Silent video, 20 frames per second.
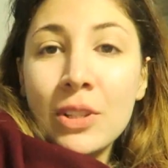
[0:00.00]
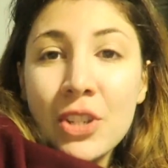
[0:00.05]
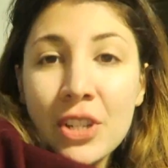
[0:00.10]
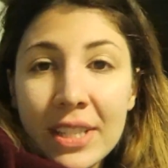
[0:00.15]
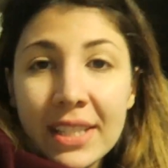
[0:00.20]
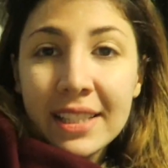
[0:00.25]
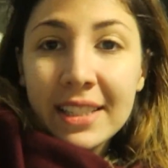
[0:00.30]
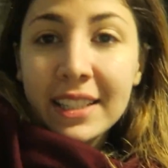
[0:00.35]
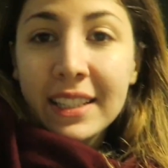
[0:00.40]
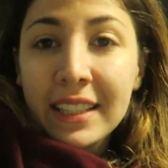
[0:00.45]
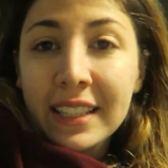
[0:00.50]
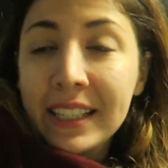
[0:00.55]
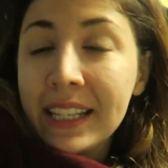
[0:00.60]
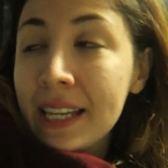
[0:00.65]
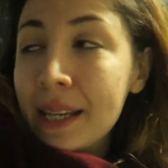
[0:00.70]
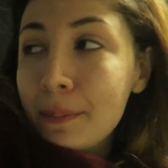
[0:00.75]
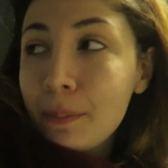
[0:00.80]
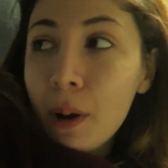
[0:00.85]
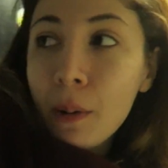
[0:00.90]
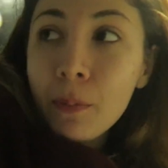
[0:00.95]
will just
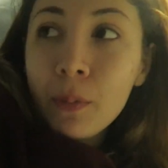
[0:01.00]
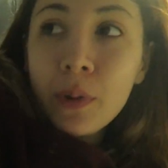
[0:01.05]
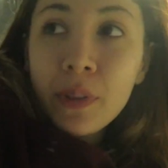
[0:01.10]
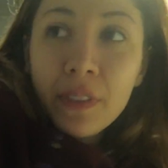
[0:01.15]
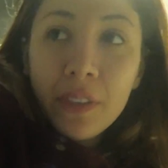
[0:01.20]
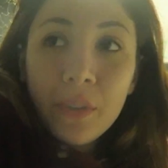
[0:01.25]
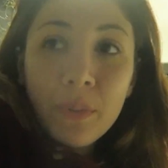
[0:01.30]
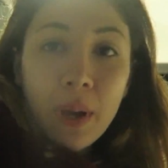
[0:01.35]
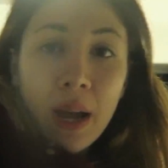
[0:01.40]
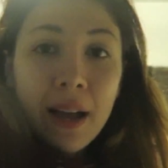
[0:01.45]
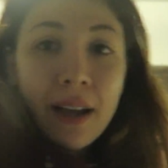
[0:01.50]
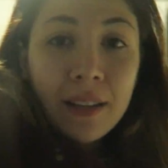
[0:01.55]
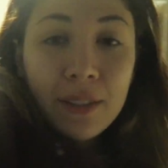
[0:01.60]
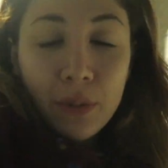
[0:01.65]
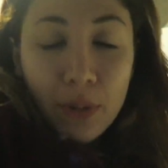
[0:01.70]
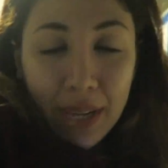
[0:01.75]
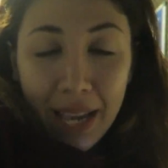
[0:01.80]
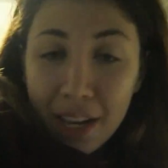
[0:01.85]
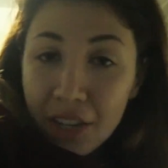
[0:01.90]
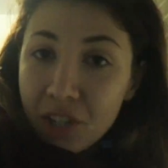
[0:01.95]
keep up with you
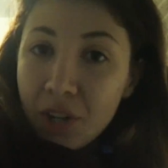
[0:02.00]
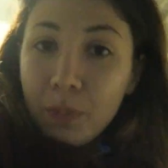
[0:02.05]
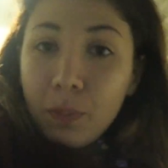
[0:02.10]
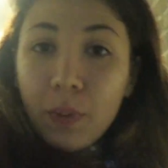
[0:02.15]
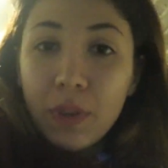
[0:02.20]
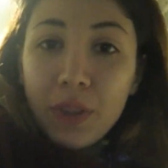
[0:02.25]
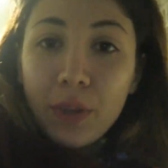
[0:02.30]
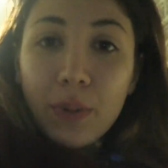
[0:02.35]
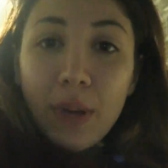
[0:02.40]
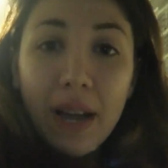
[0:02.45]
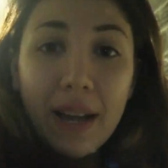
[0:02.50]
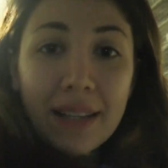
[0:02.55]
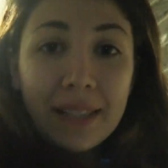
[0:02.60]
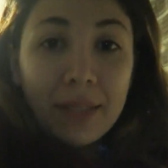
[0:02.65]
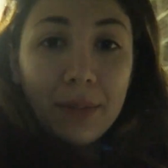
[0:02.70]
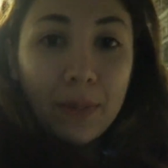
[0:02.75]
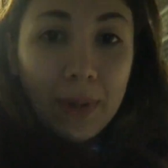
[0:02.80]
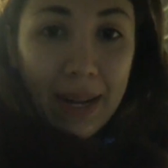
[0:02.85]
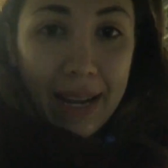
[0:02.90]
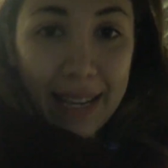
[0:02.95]
guys or catch up with you
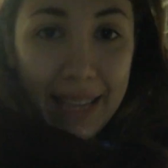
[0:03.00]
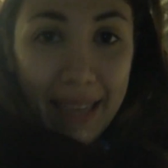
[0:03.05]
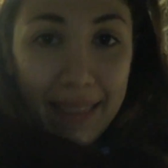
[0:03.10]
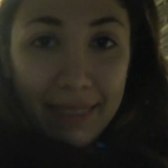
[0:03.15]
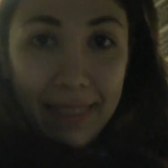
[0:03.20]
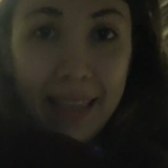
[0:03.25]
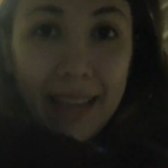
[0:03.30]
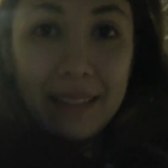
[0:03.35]
guys when I get